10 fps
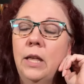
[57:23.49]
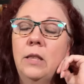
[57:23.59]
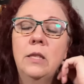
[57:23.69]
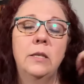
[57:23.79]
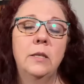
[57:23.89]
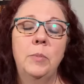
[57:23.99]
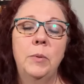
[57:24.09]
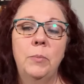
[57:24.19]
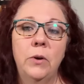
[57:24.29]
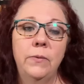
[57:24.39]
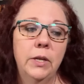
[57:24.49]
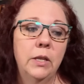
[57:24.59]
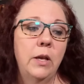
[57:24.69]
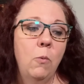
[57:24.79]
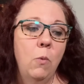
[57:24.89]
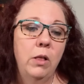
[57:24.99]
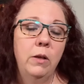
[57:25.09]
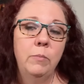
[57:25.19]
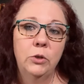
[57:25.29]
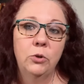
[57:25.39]
and this has been perfect, like while
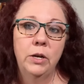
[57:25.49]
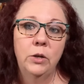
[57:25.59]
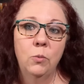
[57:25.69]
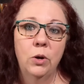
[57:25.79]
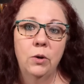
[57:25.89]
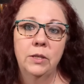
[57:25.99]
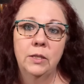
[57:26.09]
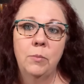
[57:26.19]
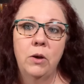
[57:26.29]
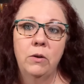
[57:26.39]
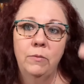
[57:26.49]
I've been trying to work on this model,